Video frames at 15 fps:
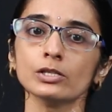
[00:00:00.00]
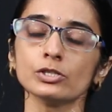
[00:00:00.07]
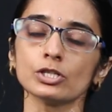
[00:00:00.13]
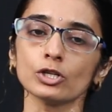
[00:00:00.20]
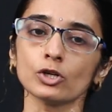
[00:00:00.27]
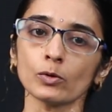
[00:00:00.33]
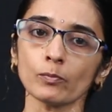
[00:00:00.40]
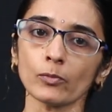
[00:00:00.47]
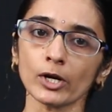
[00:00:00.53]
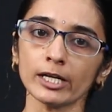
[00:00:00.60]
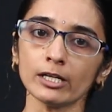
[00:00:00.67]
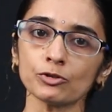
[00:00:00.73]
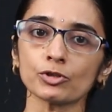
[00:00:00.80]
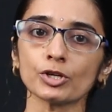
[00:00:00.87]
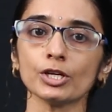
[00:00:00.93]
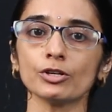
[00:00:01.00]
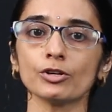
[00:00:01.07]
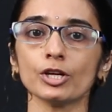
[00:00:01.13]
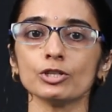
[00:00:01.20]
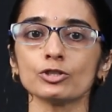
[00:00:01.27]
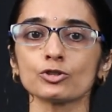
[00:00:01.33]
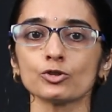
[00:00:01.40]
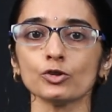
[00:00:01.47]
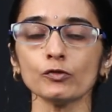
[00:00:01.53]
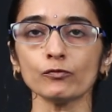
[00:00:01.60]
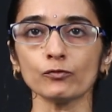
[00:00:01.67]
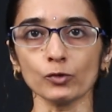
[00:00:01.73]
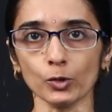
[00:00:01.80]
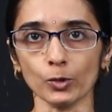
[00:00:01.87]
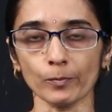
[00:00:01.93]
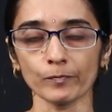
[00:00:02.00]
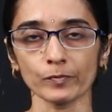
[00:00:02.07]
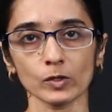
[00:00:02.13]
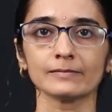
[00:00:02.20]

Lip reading: 0.3 raised to 4.